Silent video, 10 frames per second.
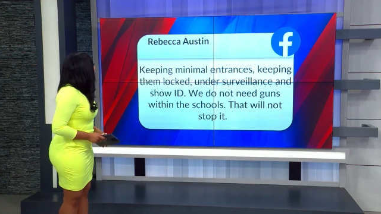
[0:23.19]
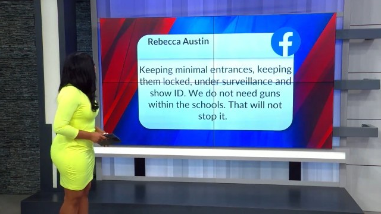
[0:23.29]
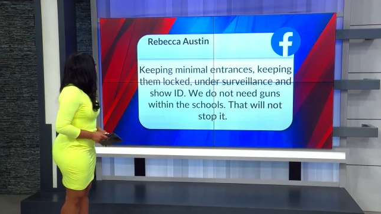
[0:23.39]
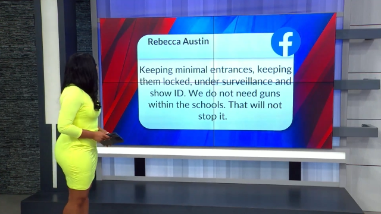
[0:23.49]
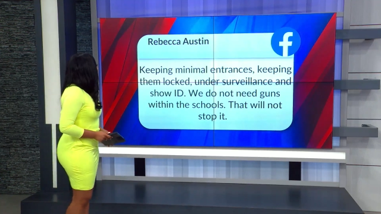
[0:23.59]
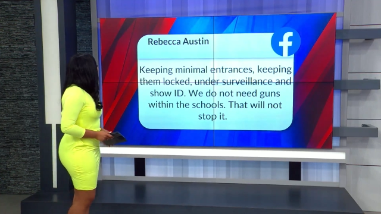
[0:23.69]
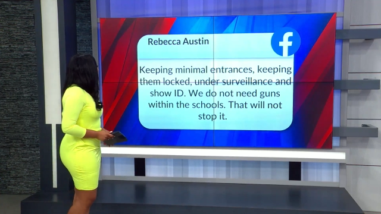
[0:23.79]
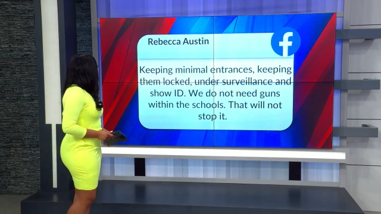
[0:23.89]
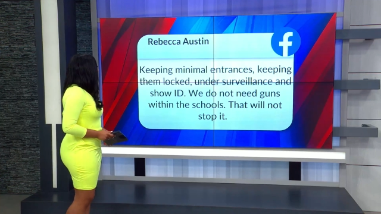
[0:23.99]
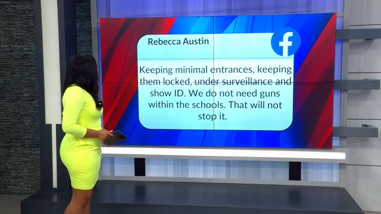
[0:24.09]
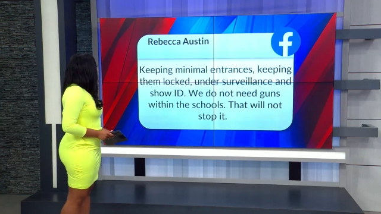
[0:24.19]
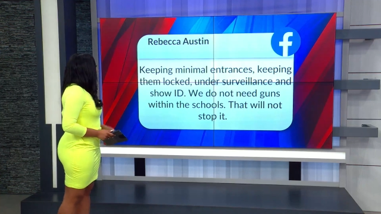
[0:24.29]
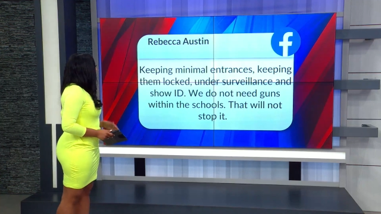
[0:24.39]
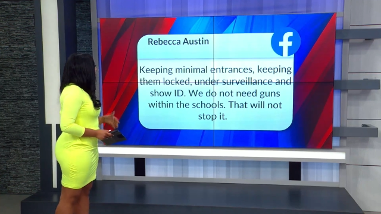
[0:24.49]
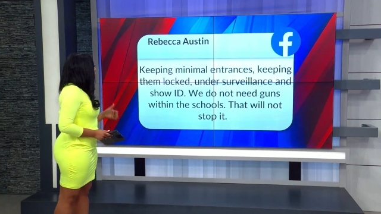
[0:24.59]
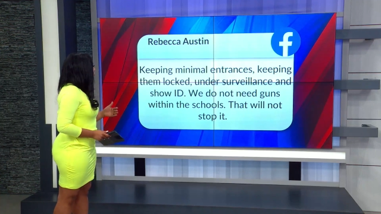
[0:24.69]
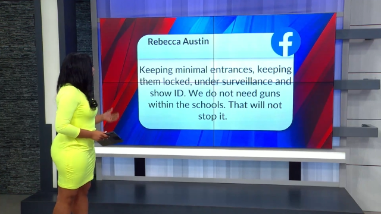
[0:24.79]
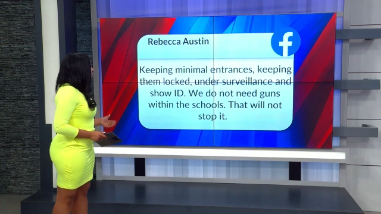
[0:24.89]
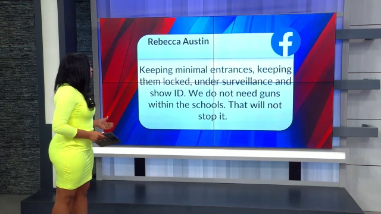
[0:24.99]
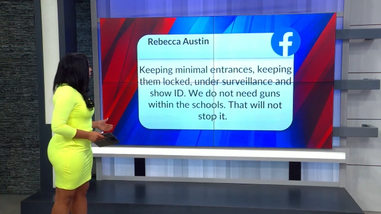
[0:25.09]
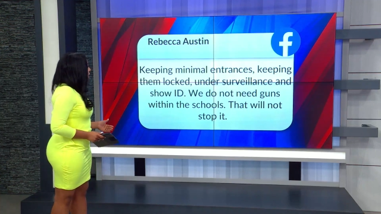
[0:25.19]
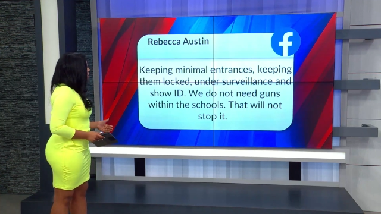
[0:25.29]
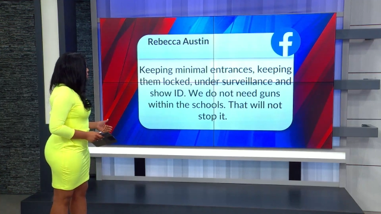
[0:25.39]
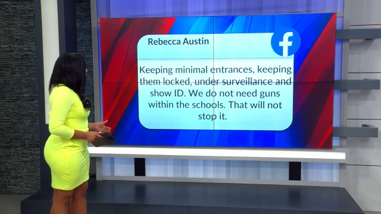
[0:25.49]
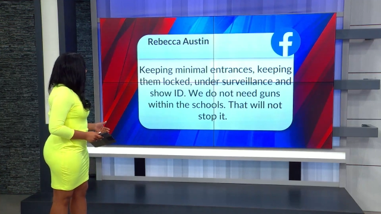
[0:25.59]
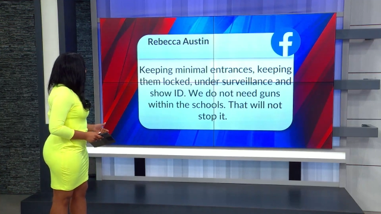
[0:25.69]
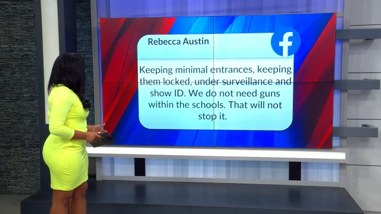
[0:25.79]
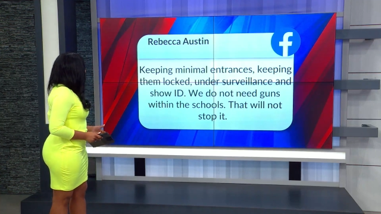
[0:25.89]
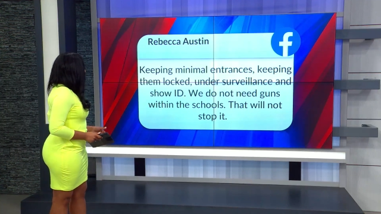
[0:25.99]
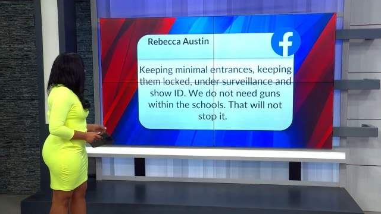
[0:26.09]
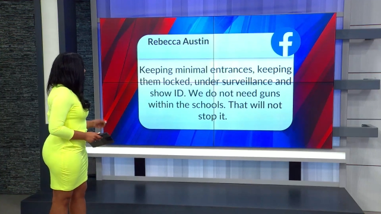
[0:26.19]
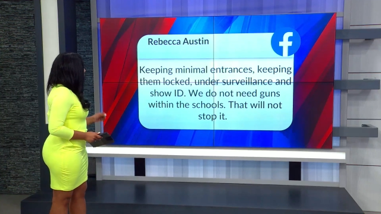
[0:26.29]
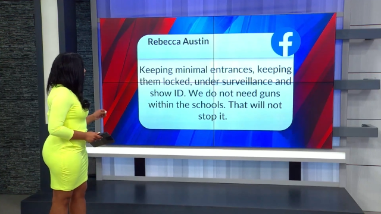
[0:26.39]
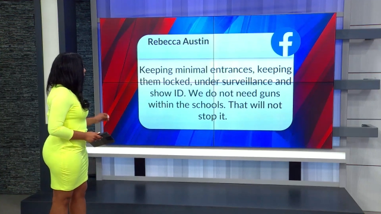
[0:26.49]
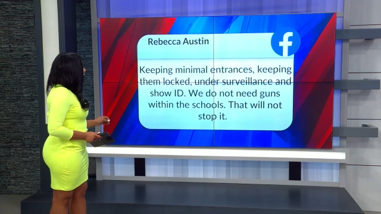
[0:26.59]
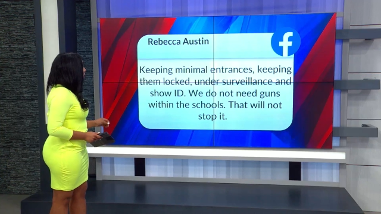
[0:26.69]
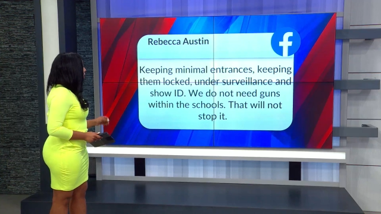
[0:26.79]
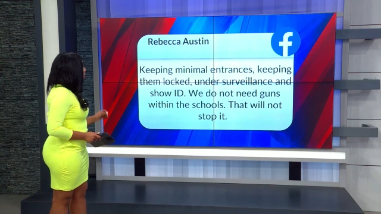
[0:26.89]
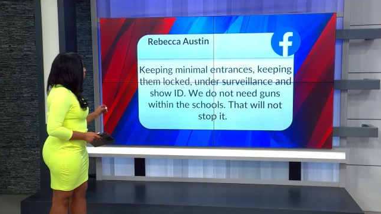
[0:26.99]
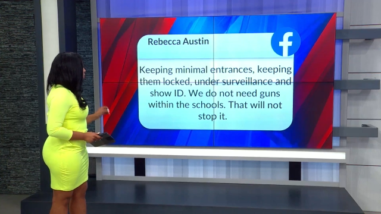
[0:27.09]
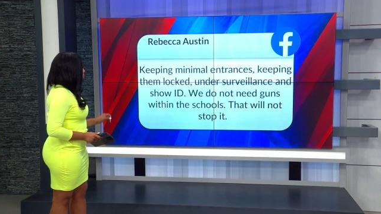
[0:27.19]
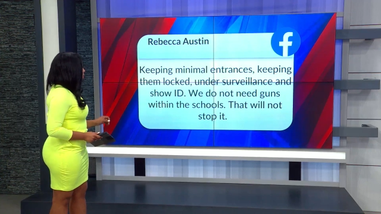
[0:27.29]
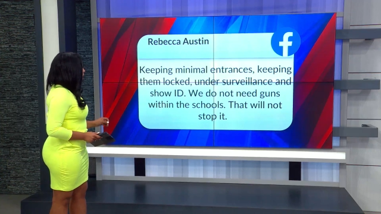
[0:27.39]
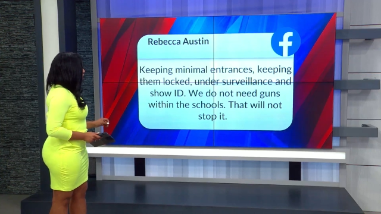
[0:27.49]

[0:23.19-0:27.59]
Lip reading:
Nobody's mouth can be seen.